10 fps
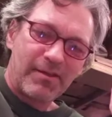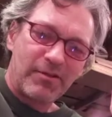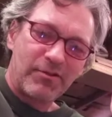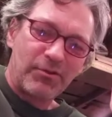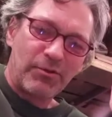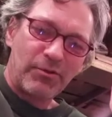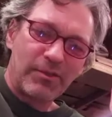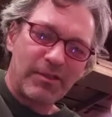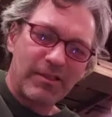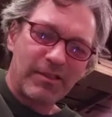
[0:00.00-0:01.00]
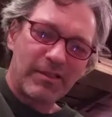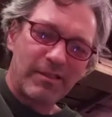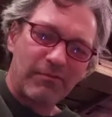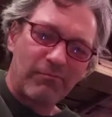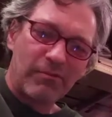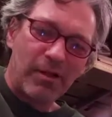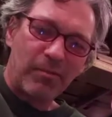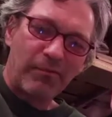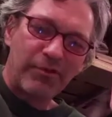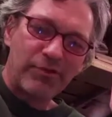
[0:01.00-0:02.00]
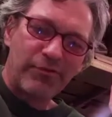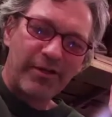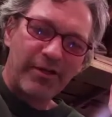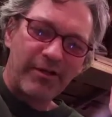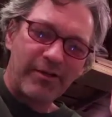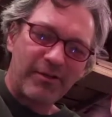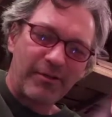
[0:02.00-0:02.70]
into the realm of the spherical.